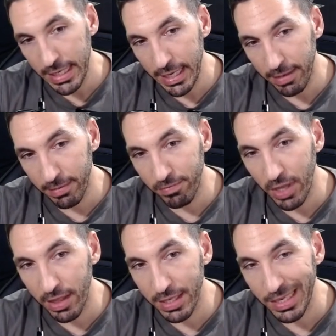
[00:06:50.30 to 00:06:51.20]
um,
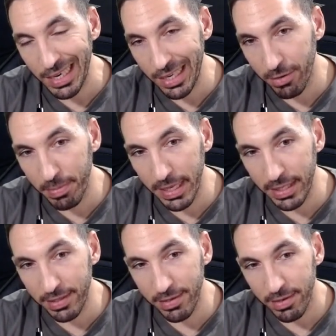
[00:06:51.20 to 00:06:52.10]
done this a little
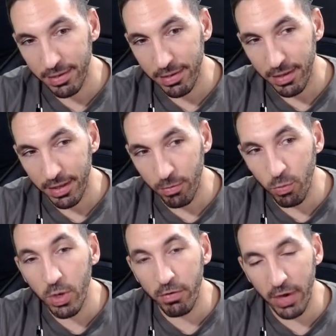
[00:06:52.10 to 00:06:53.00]
bit,
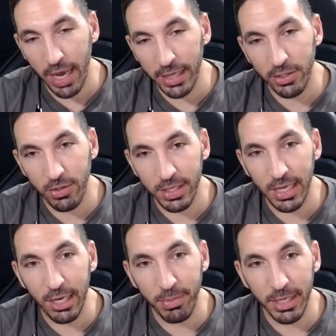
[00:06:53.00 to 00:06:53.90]
would have reacted to this
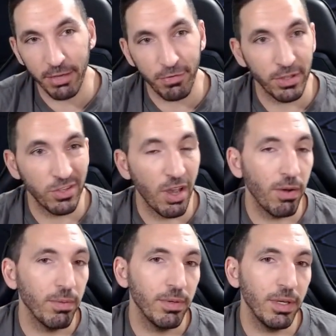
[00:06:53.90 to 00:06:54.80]
a little bit different.
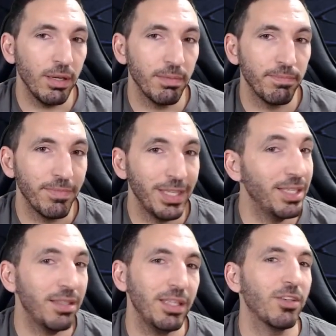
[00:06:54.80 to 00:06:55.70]
So uh, ah,
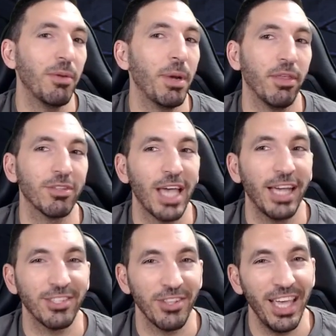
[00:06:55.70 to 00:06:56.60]
th these are my thoughts, guys, on